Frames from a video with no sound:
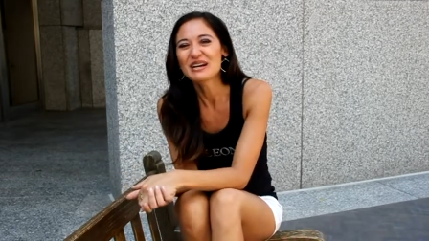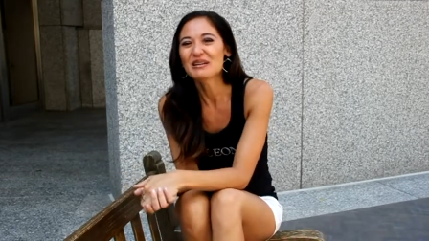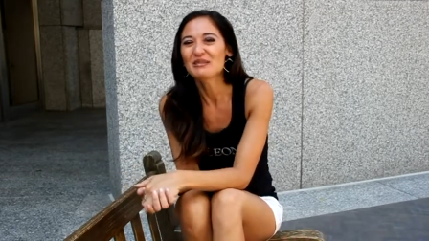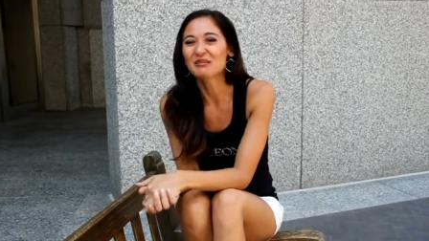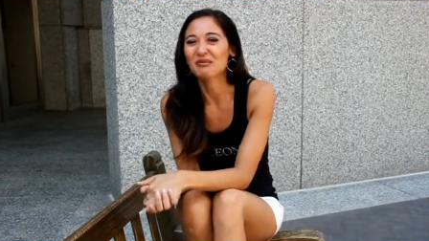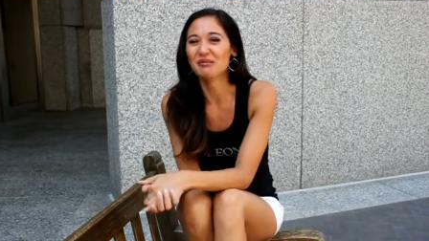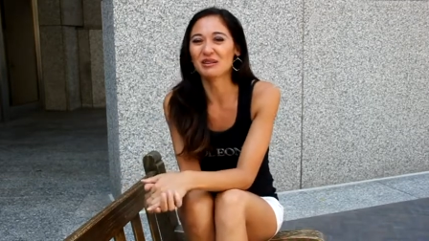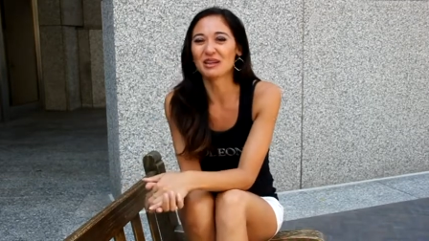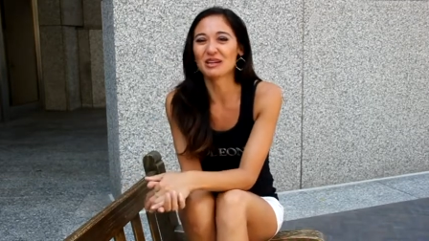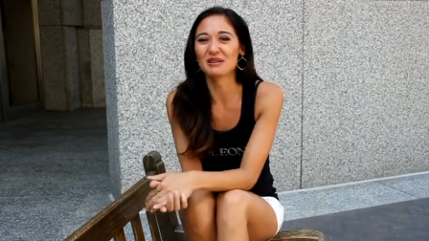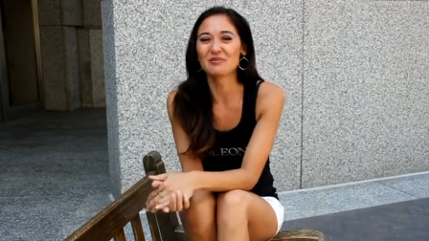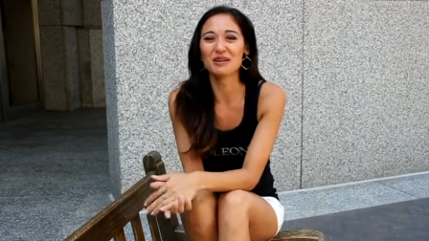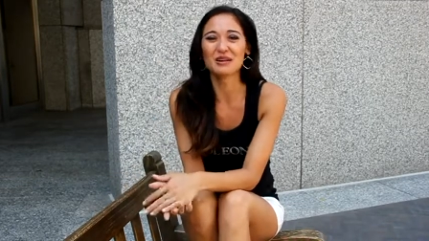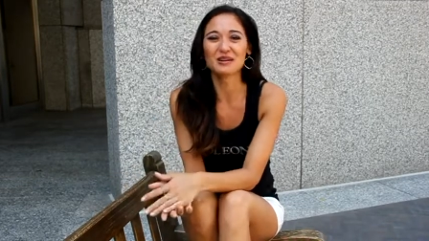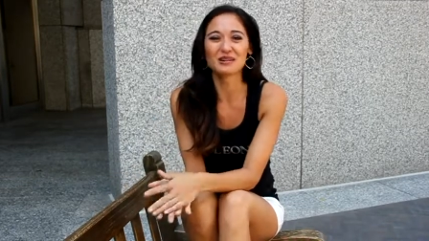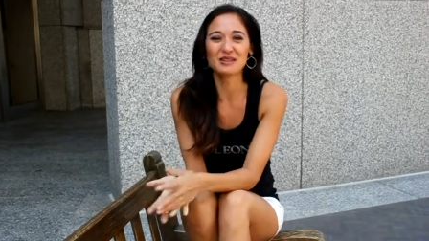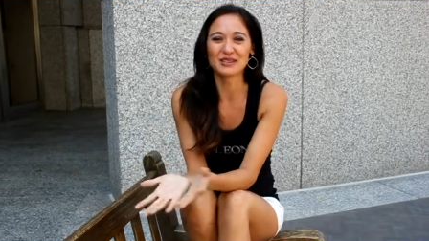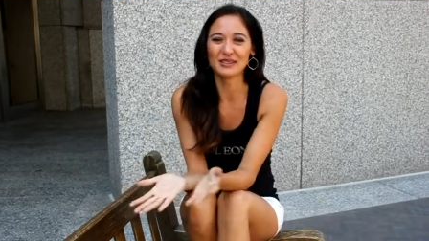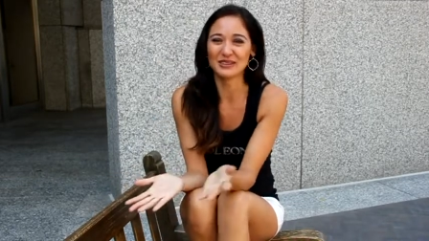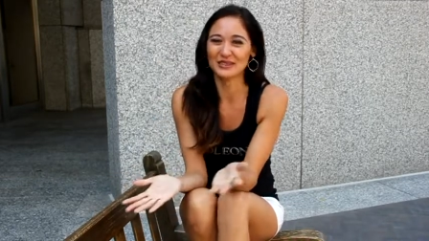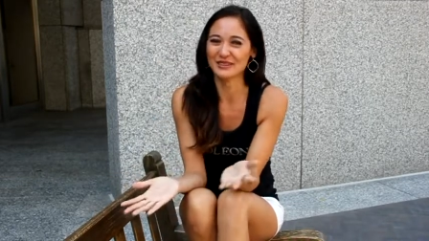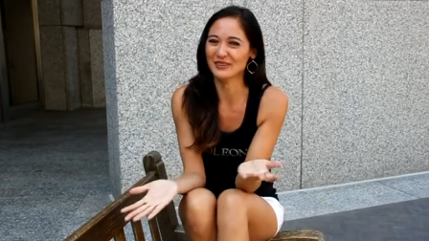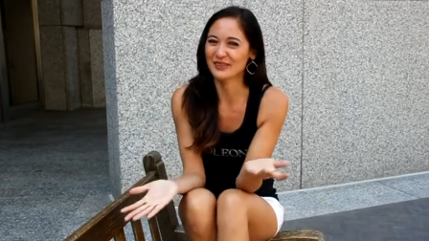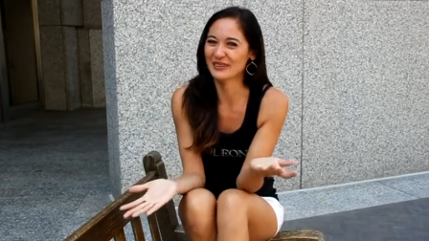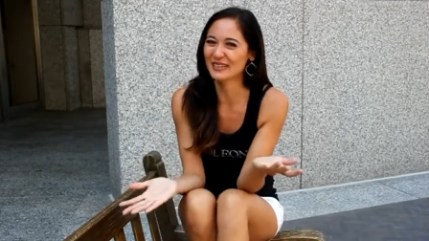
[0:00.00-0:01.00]
What about
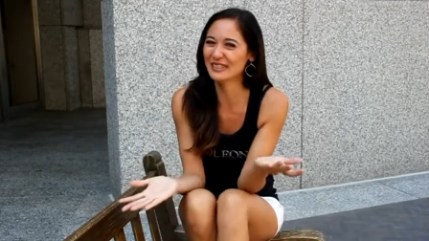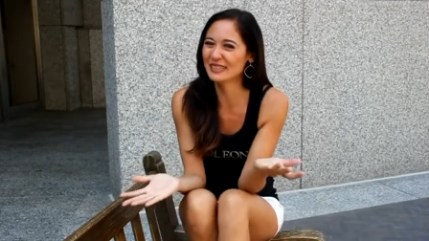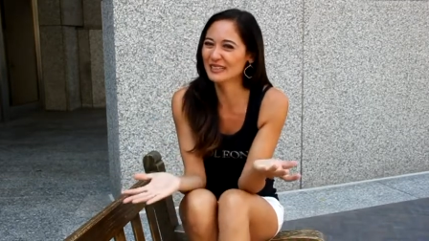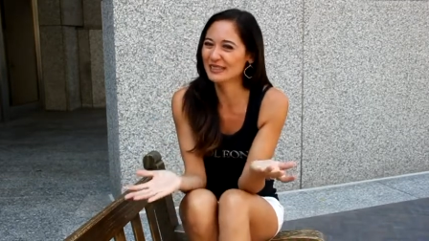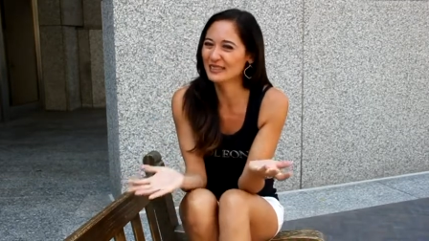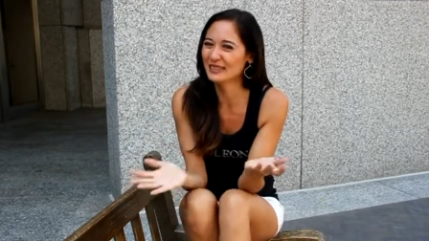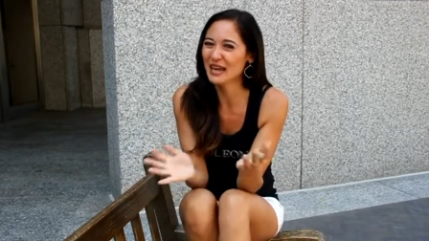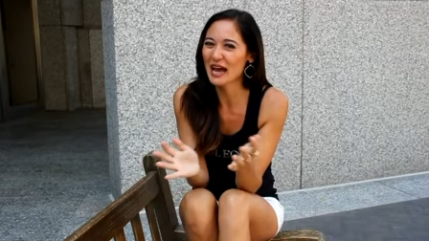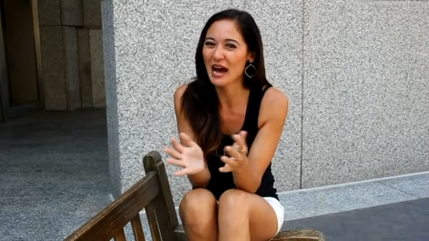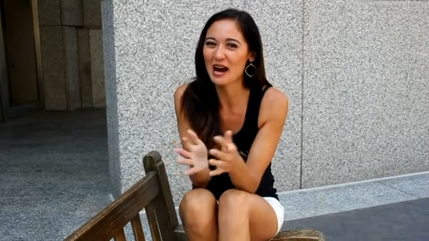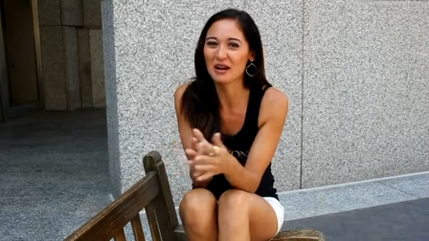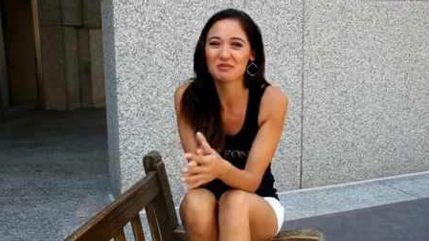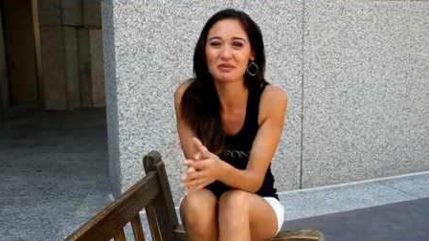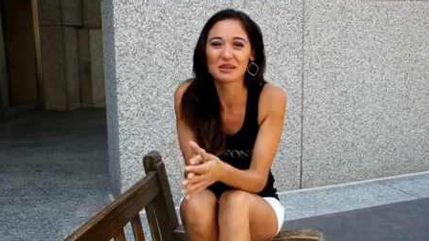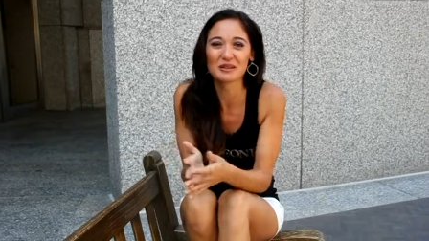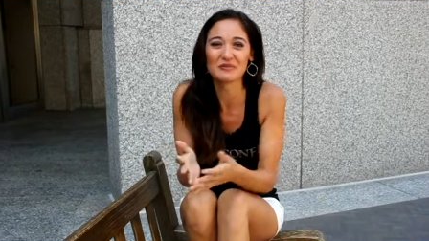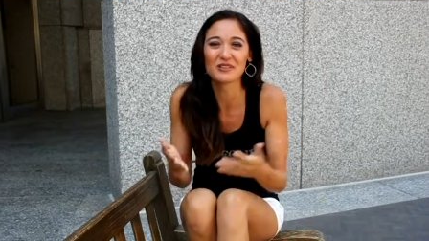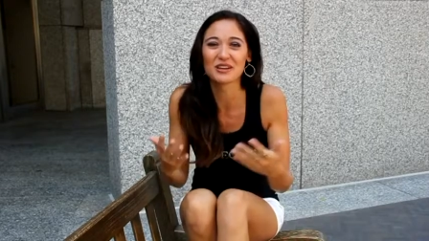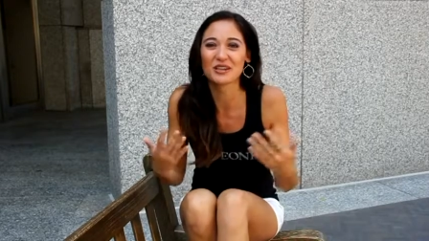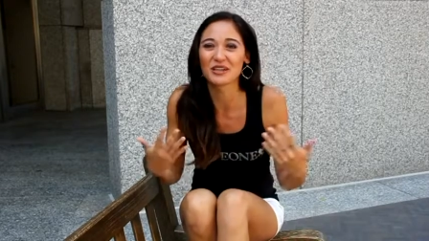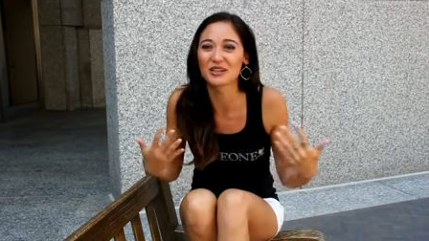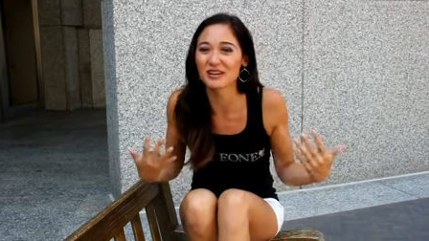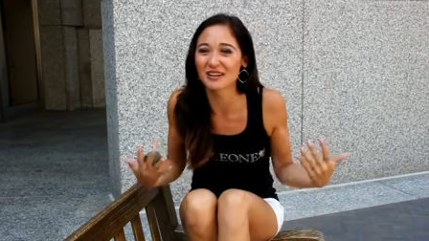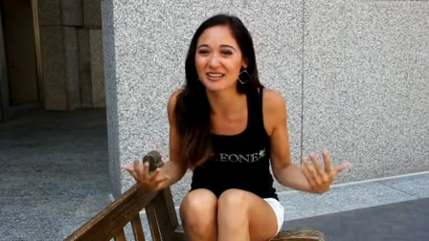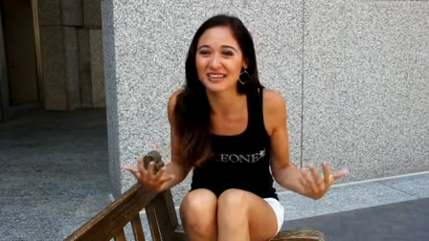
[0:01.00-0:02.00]
you? Help me
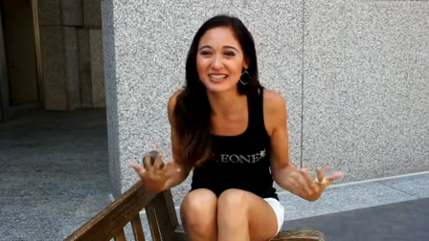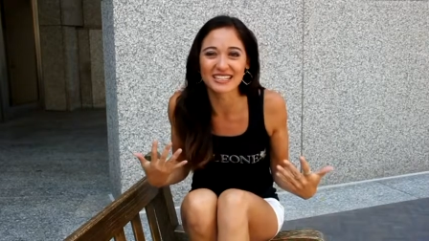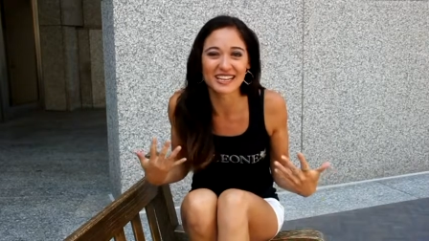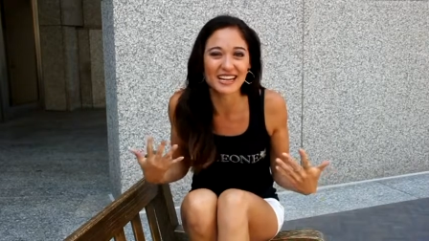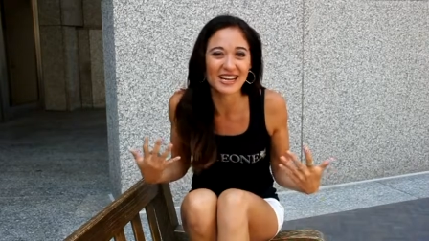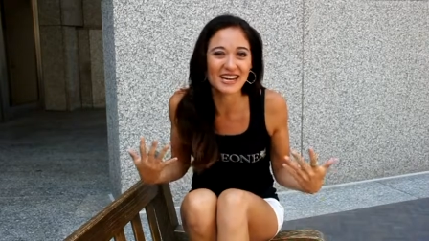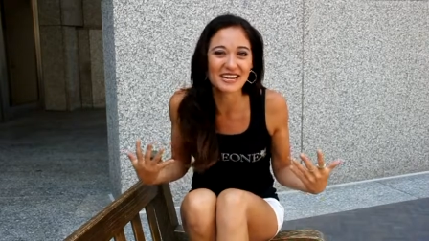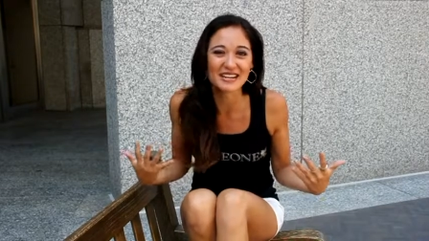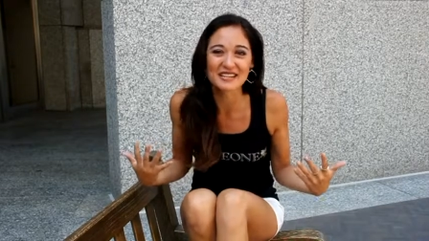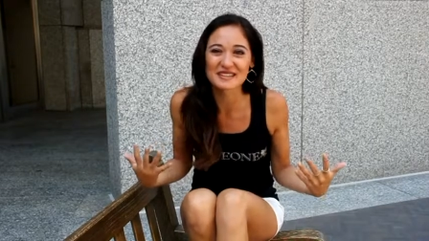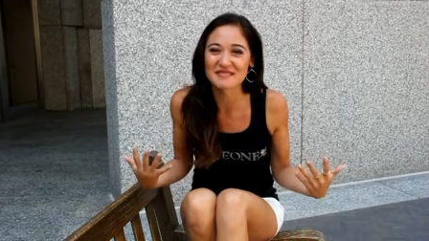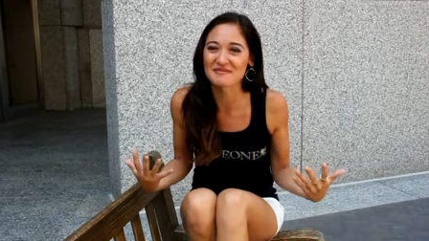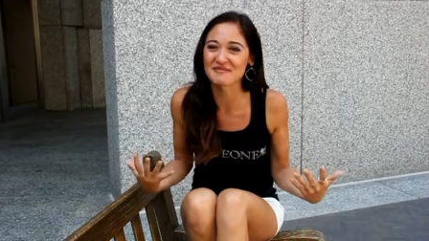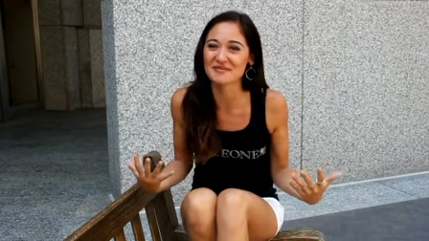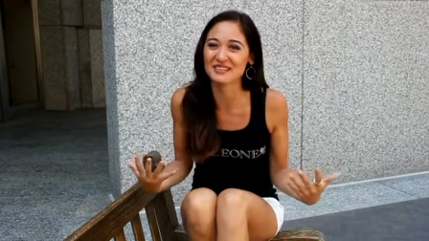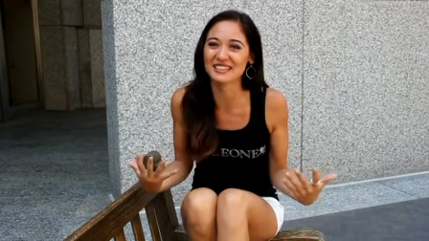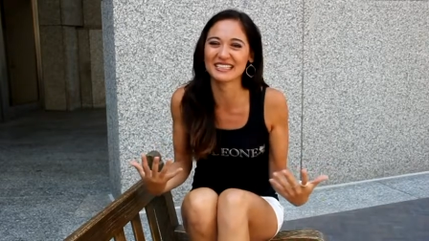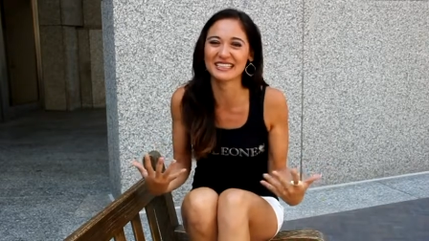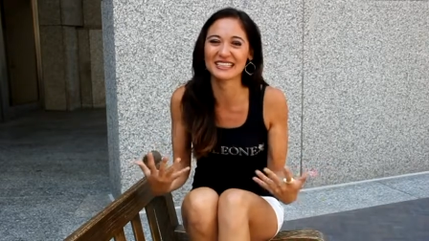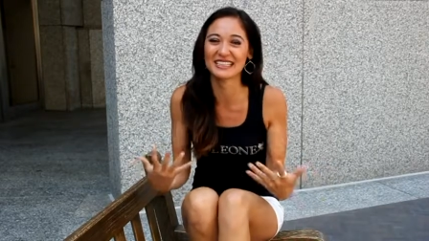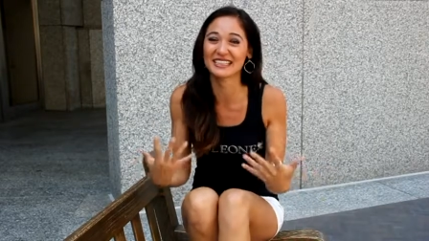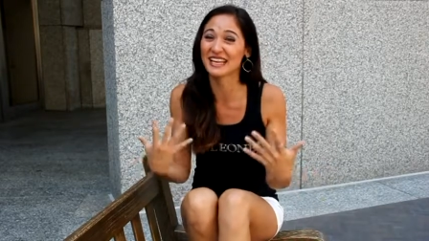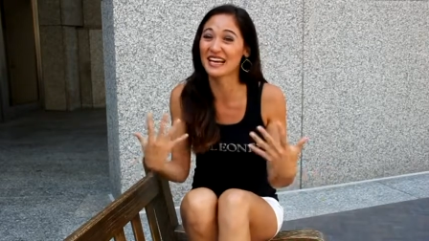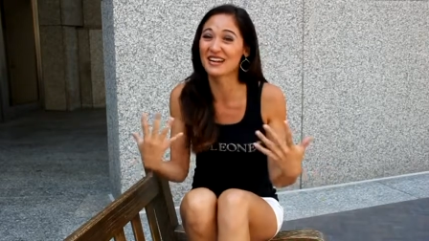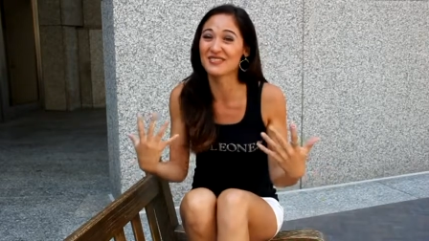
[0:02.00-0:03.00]
figure out a name.
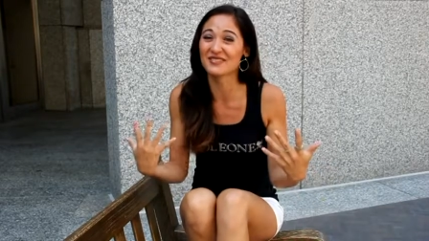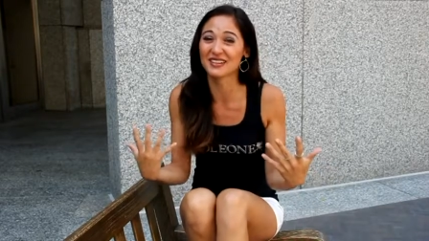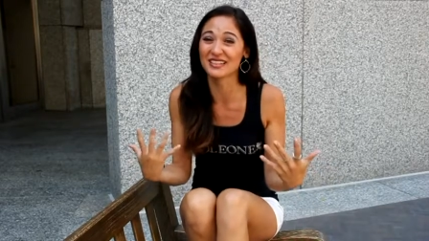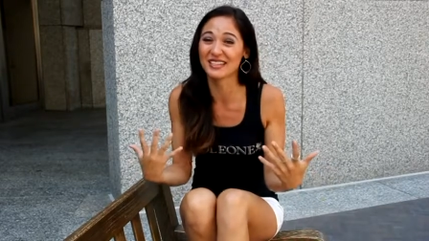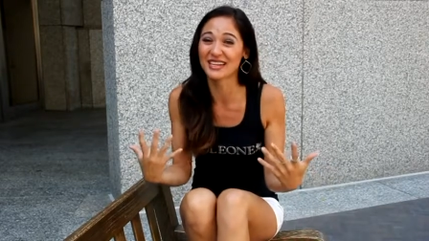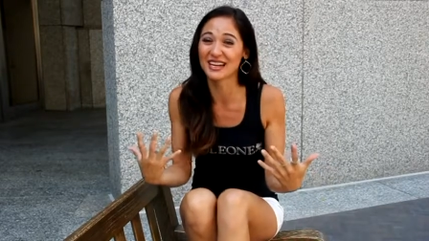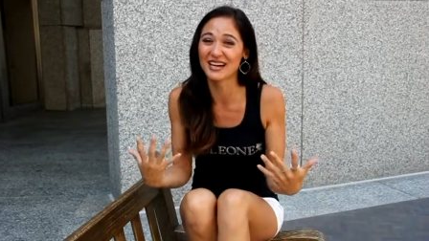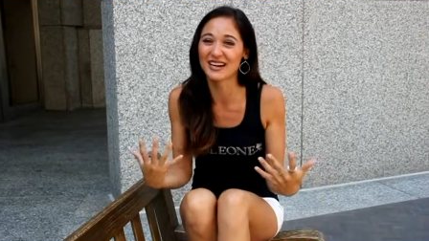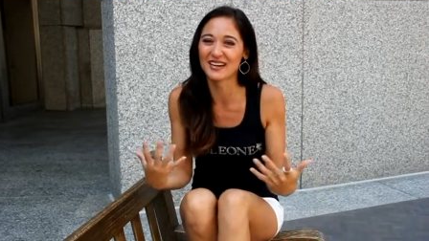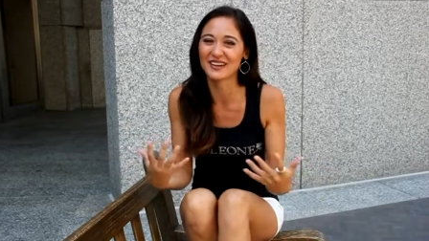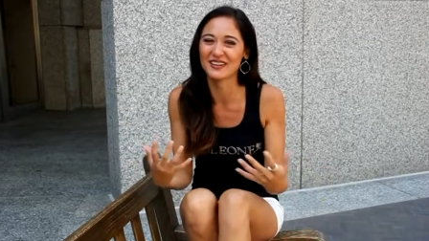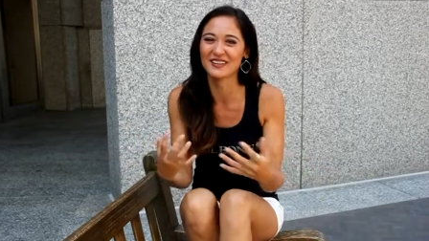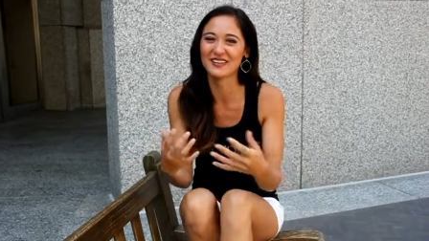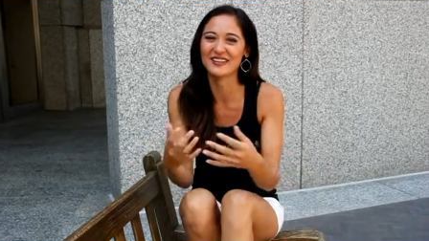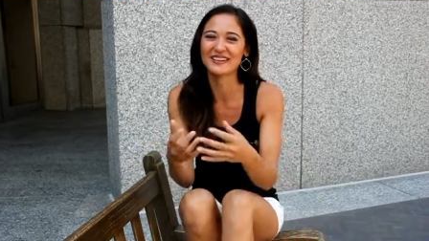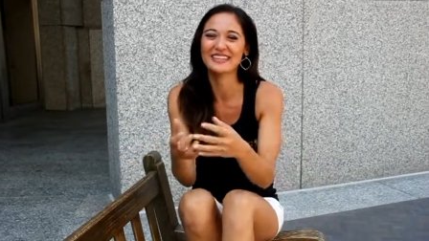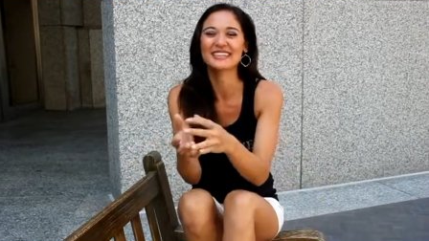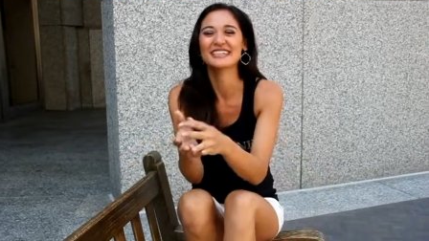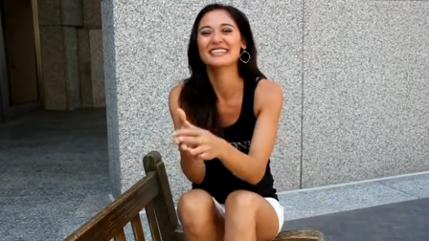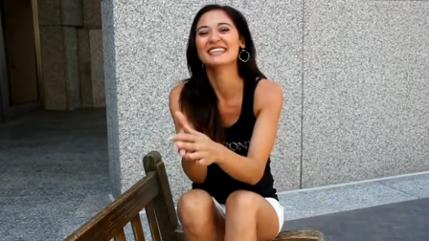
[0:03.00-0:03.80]
Let me know.